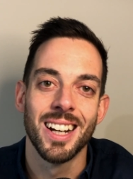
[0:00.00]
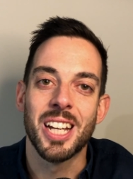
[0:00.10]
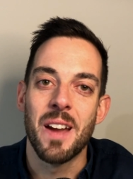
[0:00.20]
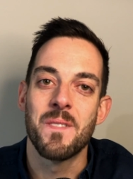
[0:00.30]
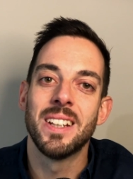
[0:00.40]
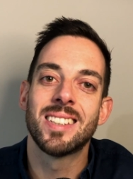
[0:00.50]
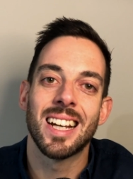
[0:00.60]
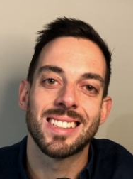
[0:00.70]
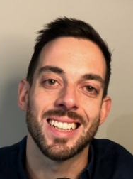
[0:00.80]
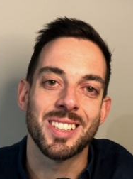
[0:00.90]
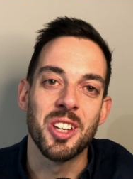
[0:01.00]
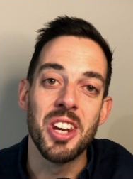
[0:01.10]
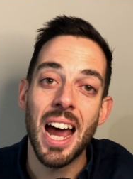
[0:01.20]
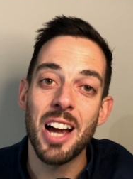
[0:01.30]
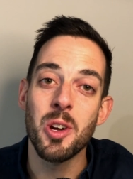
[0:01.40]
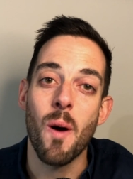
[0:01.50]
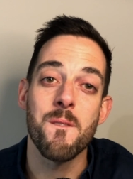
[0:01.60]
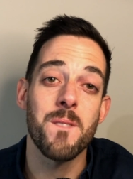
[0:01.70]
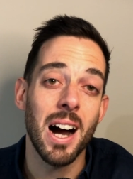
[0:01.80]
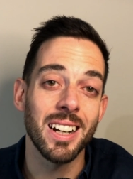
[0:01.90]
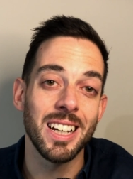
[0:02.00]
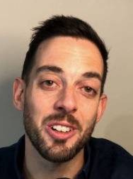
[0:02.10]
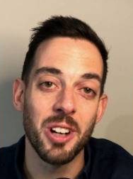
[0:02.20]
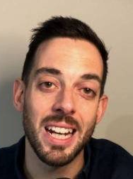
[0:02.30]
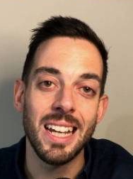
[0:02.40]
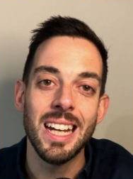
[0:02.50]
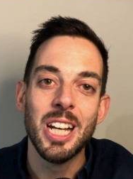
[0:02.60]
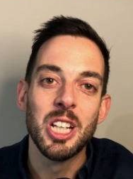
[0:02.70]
Okay, fantastic. So now you are finally ready